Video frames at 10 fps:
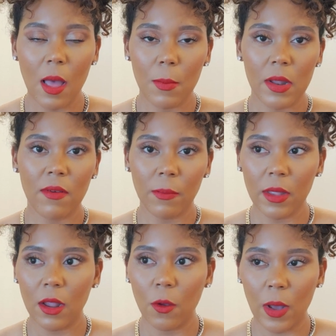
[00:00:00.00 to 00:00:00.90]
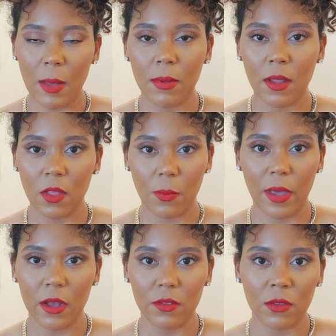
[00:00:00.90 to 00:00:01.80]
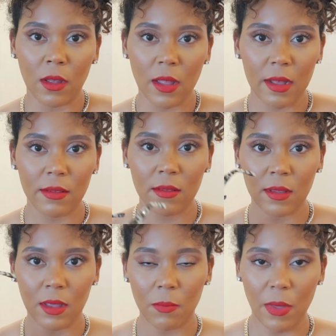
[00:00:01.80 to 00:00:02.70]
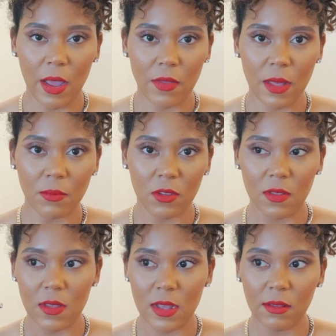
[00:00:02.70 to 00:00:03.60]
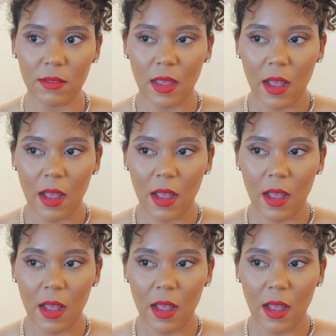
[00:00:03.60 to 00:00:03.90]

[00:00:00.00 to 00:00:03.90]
but if I'm gonna grab another pair of sunglasses and compare them to these,